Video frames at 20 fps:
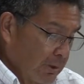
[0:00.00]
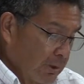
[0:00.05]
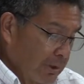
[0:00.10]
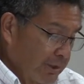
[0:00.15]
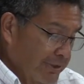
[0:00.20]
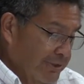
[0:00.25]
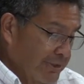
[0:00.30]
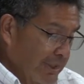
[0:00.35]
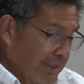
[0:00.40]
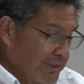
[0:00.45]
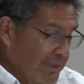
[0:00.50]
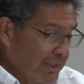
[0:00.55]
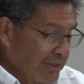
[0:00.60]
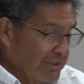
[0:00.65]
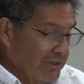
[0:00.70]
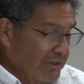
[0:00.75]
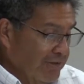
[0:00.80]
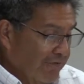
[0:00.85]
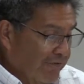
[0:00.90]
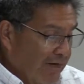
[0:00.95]
it says
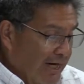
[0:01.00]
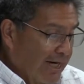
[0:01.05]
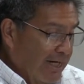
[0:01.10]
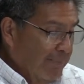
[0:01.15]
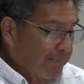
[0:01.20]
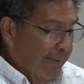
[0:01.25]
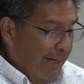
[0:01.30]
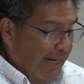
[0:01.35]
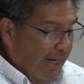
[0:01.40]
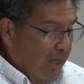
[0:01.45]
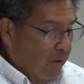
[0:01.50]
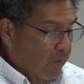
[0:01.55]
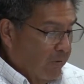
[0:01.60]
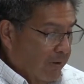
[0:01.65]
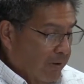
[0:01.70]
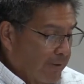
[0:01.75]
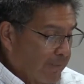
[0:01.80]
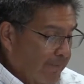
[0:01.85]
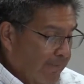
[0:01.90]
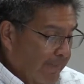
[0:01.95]
his divine
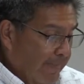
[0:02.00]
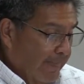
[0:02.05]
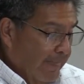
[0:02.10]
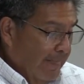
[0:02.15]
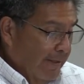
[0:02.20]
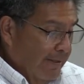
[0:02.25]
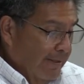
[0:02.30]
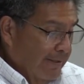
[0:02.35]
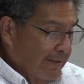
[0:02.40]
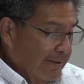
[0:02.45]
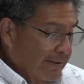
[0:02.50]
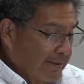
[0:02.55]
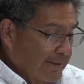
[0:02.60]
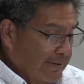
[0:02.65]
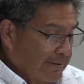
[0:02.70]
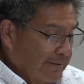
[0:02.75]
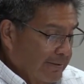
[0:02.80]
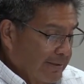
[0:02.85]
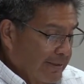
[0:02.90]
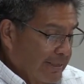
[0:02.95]
power
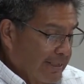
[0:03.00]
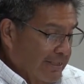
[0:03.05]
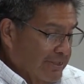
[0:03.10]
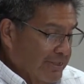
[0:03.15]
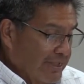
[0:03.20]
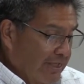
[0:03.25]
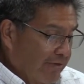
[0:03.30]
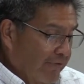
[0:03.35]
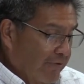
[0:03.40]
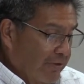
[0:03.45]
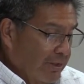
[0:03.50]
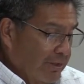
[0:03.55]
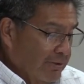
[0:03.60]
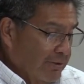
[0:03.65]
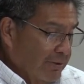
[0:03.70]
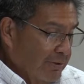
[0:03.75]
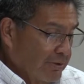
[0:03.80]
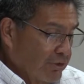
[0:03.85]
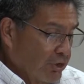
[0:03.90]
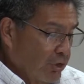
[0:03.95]
has
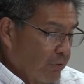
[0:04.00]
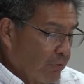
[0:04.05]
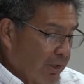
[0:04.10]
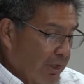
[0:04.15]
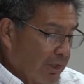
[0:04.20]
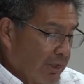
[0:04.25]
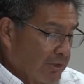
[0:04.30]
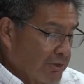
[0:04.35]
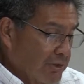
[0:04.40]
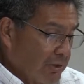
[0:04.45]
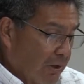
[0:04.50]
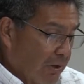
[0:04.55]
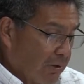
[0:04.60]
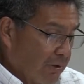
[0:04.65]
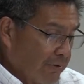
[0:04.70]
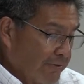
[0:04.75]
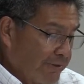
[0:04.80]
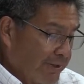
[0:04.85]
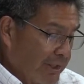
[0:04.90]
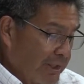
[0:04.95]
given to us
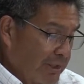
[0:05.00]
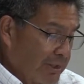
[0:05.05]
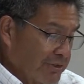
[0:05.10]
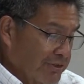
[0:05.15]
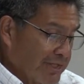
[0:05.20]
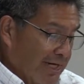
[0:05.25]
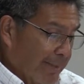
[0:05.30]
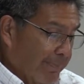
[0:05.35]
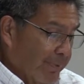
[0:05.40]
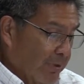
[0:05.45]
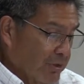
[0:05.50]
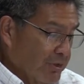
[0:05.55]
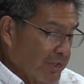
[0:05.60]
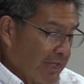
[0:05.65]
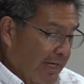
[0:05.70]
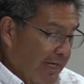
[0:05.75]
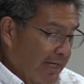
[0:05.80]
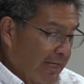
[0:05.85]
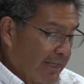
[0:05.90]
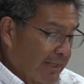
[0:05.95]
all things that
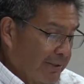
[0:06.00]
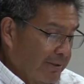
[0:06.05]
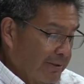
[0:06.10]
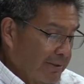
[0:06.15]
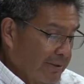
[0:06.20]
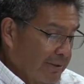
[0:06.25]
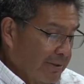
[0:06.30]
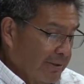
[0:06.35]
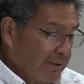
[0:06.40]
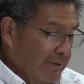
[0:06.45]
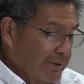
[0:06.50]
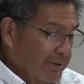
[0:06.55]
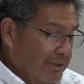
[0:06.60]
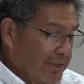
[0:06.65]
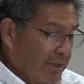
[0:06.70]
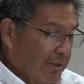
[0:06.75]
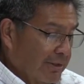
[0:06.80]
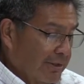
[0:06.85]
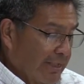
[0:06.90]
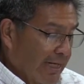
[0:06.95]
pertain
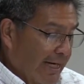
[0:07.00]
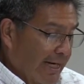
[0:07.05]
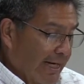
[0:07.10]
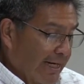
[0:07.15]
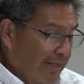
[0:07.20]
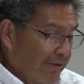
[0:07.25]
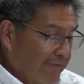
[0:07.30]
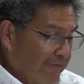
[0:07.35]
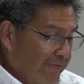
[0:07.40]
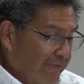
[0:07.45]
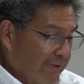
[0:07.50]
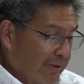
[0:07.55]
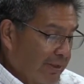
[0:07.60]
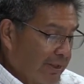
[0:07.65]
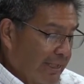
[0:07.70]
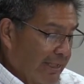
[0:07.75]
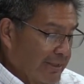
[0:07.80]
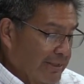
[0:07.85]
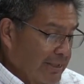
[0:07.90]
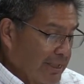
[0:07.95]
to life
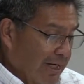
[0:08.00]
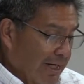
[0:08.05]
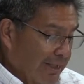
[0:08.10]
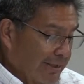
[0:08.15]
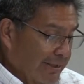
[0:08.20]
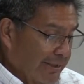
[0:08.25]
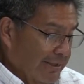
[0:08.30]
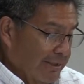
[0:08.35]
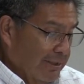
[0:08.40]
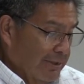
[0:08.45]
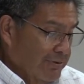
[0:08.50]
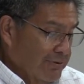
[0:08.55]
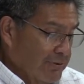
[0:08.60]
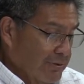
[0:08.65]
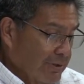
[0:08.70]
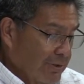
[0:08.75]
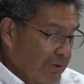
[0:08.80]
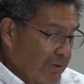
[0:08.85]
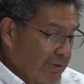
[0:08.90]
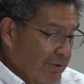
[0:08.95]
and godliness
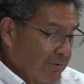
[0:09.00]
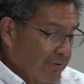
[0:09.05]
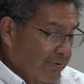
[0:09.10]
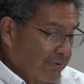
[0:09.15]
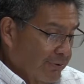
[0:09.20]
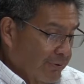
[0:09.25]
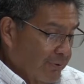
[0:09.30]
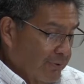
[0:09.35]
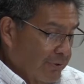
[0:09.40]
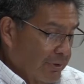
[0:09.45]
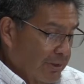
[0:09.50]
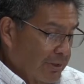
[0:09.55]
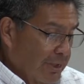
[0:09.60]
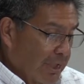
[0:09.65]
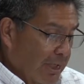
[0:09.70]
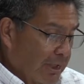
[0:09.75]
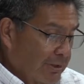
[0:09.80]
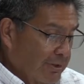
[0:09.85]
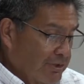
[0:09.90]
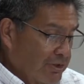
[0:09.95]
through the
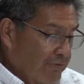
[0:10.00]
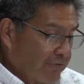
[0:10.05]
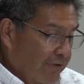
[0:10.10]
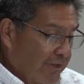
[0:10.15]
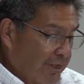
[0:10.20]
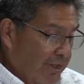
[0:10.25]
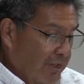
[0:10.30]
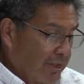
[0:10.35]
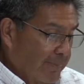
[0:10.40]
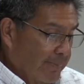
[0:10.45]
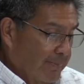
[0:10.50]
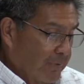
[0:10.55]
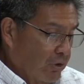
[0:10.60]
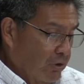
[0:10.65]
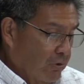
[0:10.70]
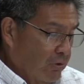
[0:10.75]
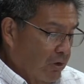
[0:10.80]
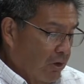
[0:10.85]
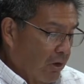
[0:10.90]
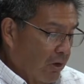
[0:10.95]
knowledge of him
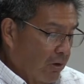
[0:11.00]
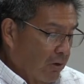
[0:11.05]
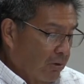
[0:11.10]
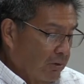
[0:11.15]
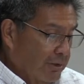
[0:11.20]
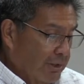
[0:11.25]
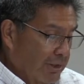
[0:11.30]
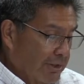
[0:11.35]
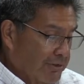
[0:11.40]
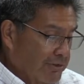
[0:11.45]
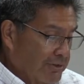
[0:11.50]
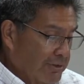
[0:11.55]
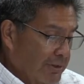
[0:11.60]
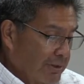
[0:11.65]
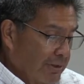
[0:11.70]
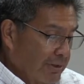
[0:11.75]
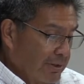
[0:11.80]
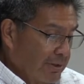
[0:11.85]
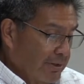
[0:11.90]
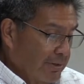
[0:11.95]
who called us
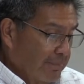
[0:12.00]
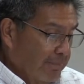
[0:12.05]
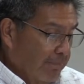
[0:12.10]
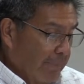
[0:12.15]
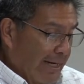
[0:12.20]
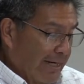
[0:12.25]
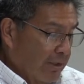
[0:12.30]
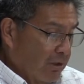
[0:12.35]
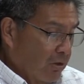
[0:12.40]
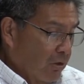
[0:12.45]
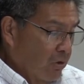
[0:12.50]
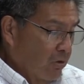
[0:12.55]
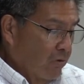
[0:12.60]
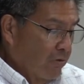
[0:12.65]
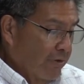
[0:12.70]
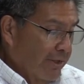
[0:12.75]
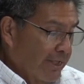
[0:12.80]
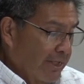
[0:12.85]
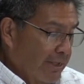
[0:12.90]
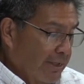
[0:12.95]
by
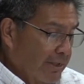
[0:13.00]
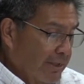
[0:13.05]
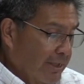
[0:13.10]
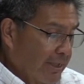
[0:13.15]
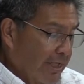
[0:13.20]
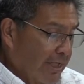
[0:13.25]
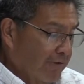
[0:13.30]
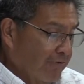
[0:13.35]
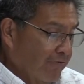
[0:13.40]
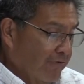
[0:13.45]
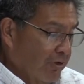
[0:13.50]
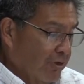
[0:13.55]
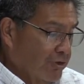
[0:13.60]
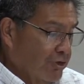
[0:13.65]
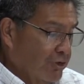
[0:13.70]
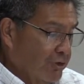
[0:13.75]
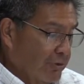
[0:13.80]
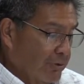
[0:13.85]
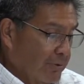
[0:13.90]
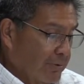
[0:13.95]
glory and
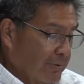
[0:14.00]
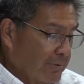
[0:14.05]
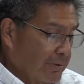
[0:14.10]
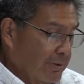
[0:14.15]
virtue.